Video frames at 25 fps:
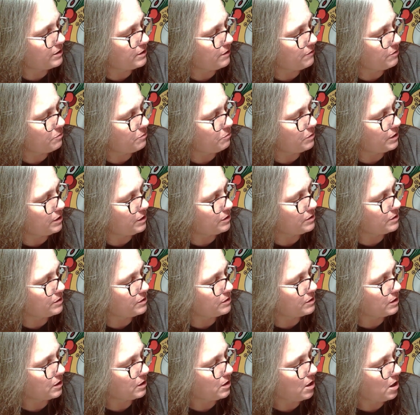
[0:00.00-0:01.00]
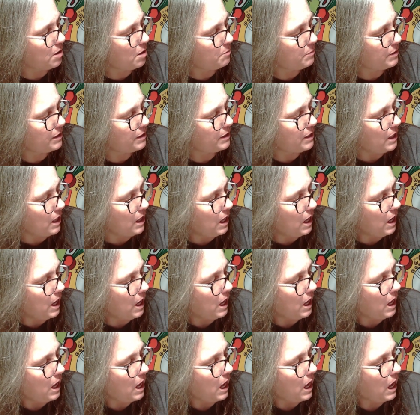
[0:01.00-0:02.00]
Everyone else is a common.
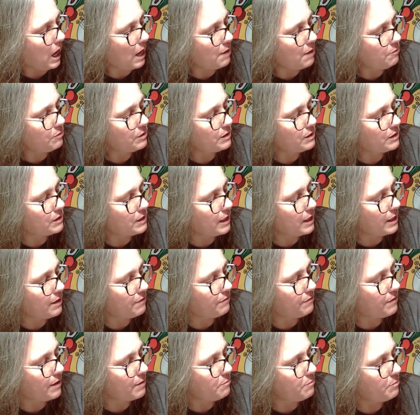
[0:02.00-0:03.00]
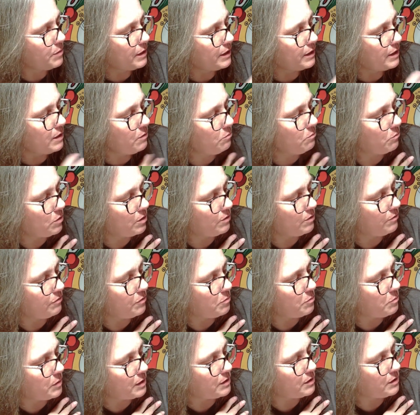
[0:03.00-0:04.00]
I would say if I'm picking one for
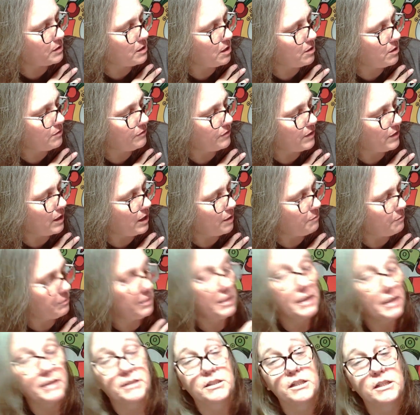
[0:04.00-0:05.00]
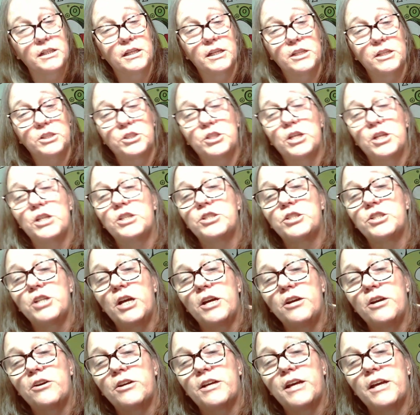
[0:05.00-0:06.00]
myself, I would like to get
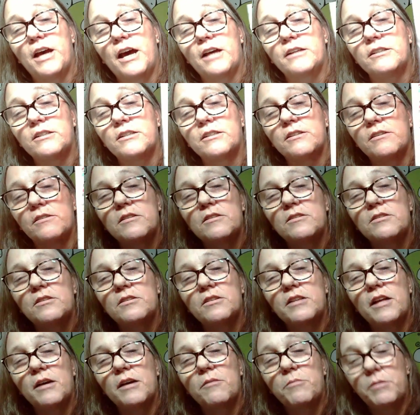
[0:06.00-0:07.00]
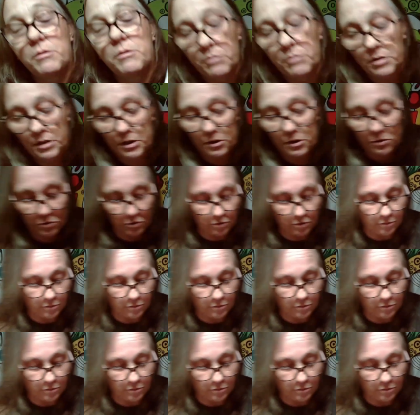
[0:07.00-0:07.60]
Cheshire Cat. So that would be really cool.